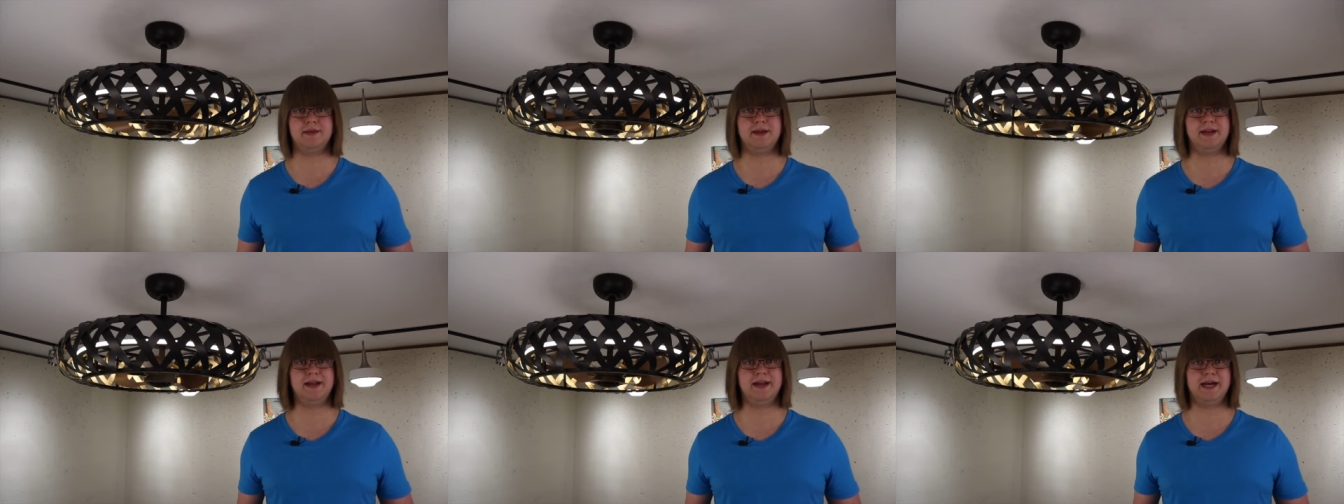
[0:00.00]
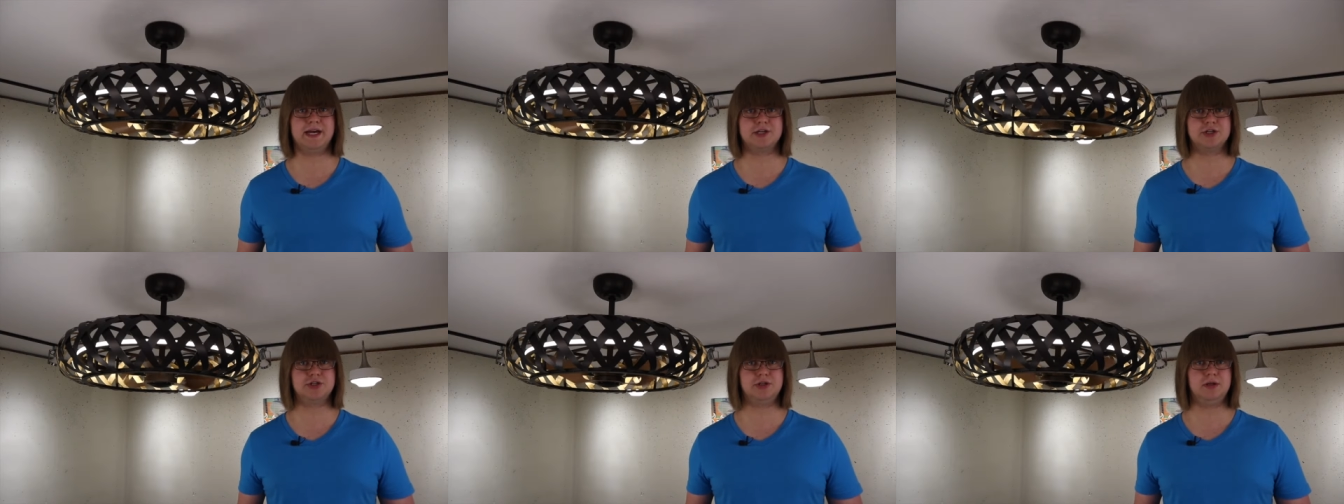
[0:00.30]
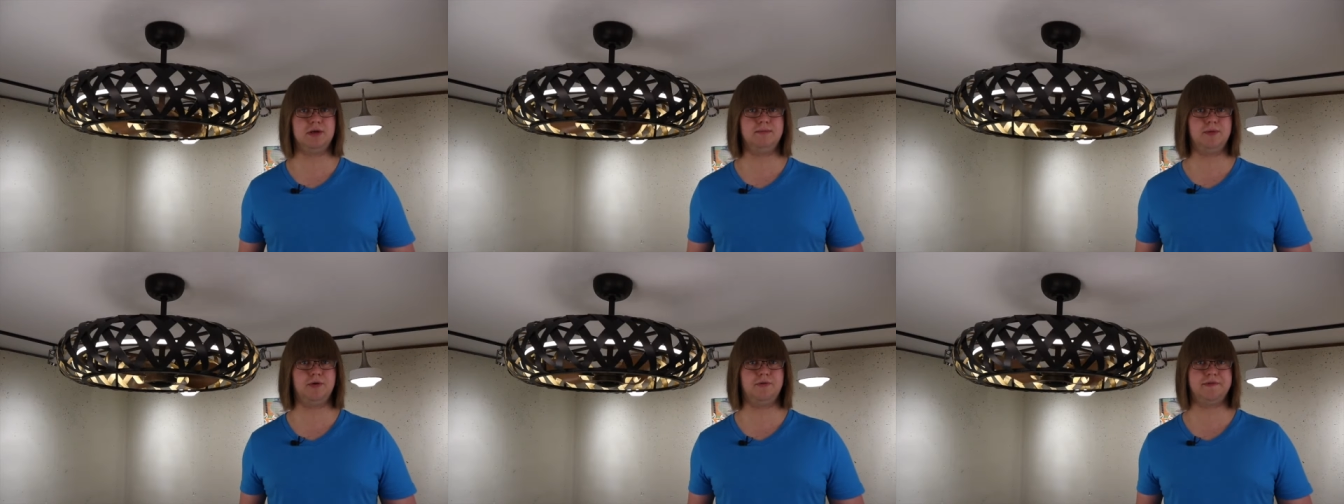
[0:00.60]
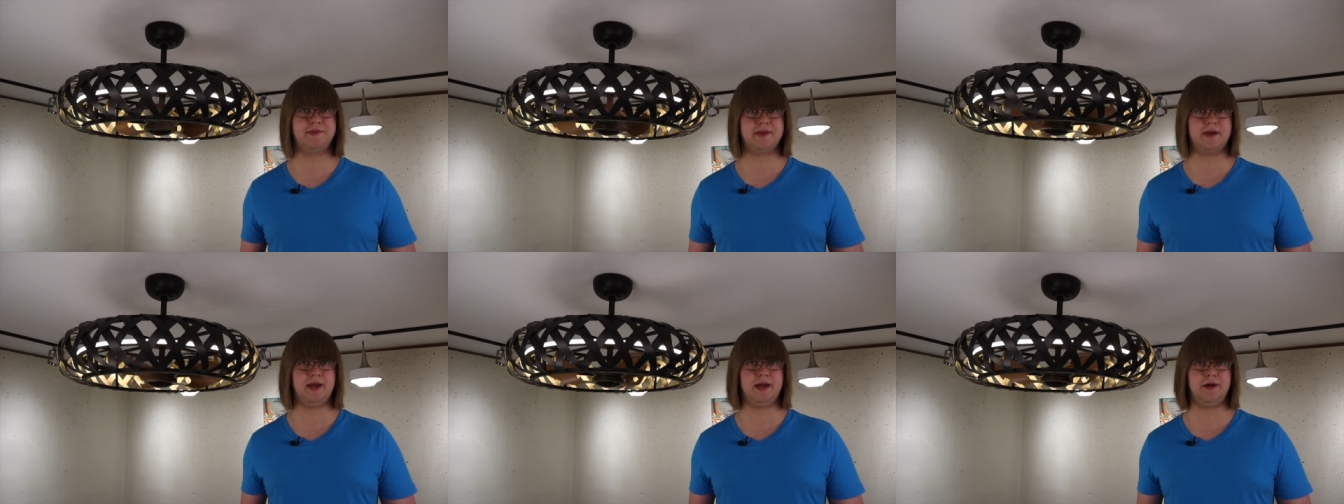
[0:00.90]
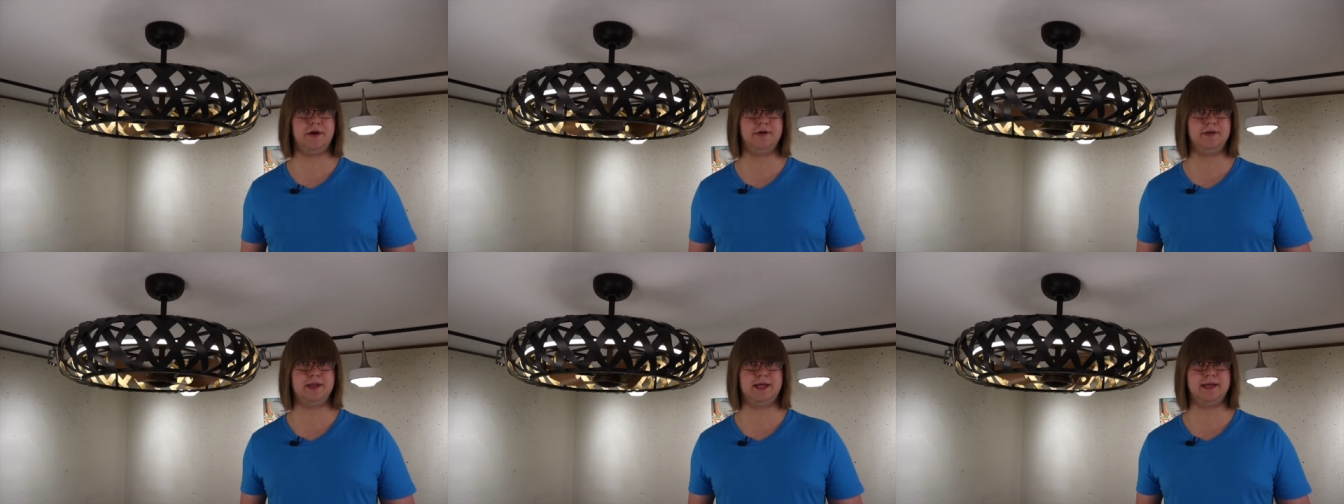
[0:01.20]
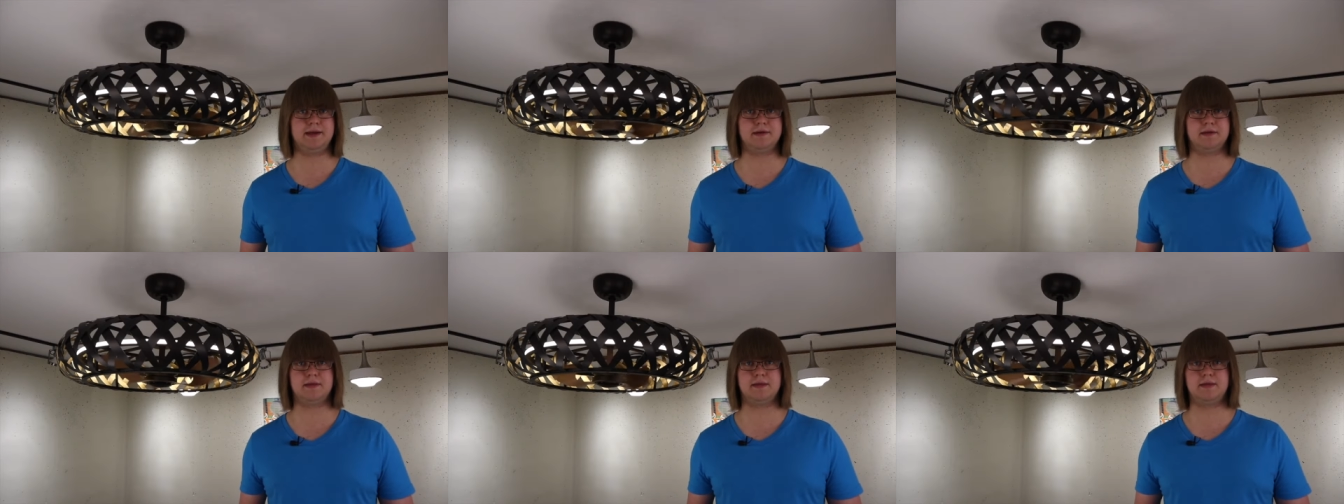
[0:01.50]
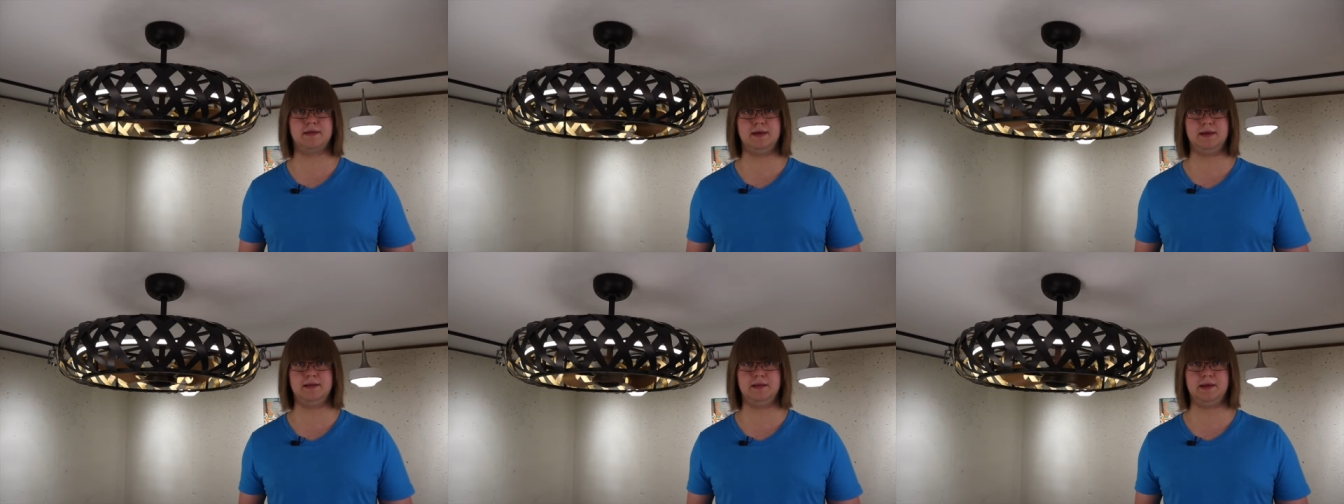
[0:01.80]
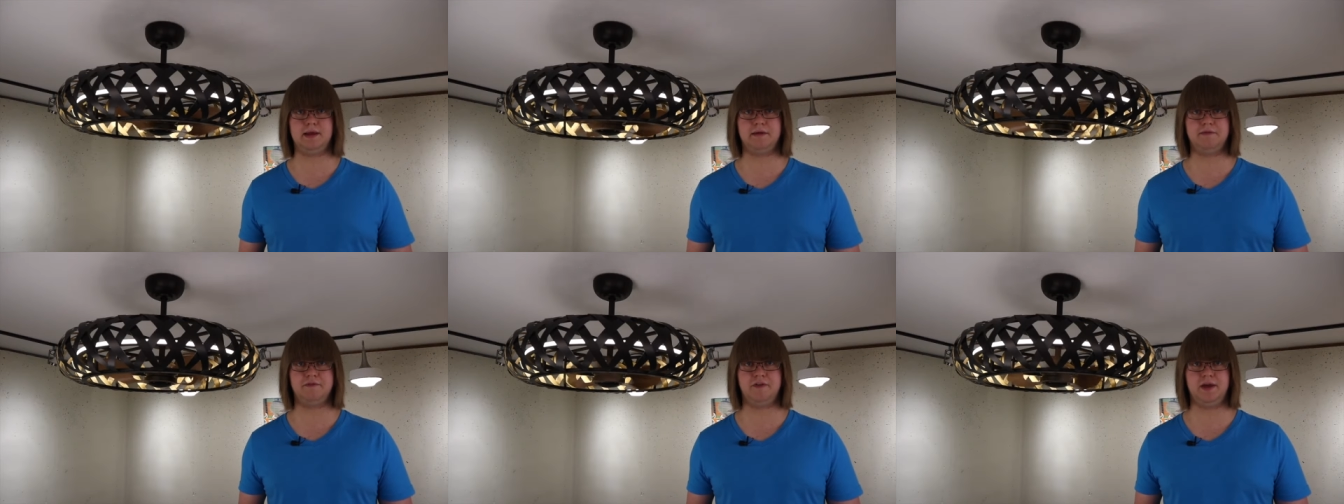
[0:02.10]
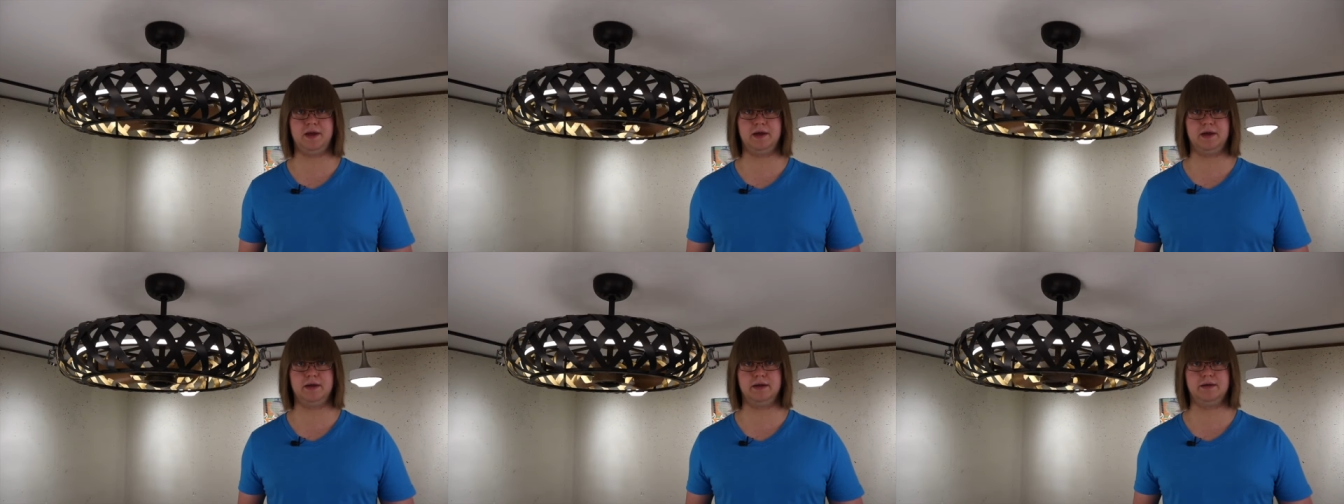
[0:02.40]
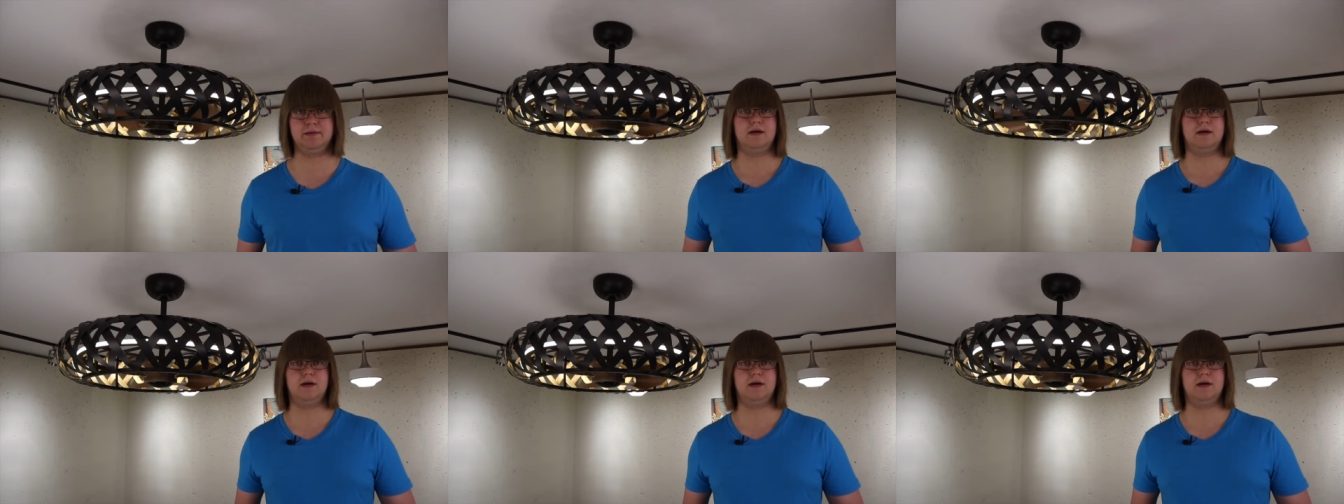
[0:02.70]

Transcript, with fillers: that it actually moves air like a ceiling fan.